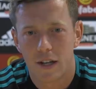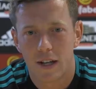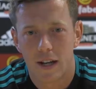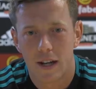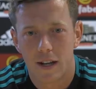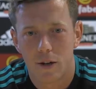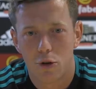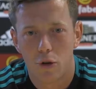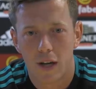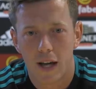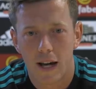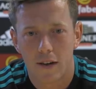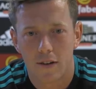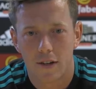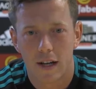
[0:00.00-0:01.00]
of the new
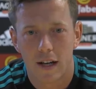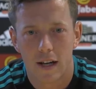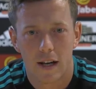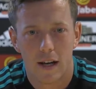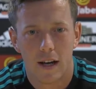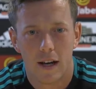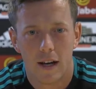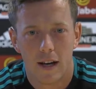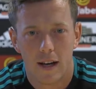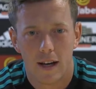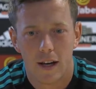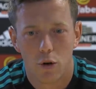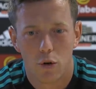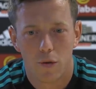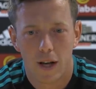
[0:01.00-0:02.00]
guys that,
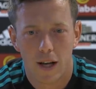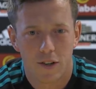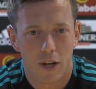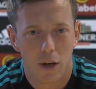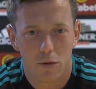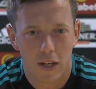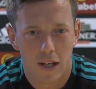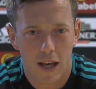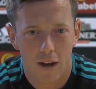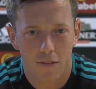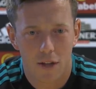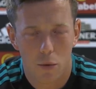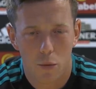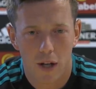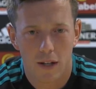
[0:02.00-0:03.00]
you know, at Celtic you
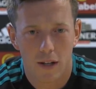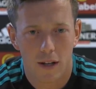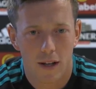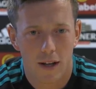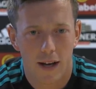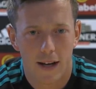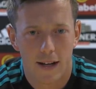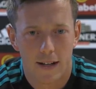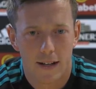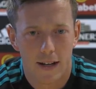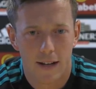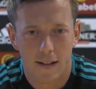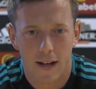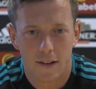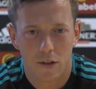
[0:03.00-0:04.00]
have to win,
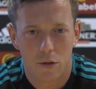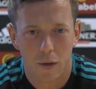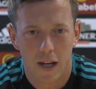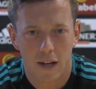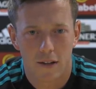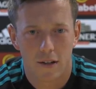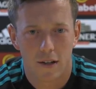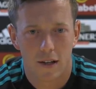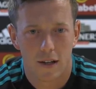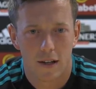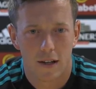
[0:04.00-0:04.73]
and that's the way it is.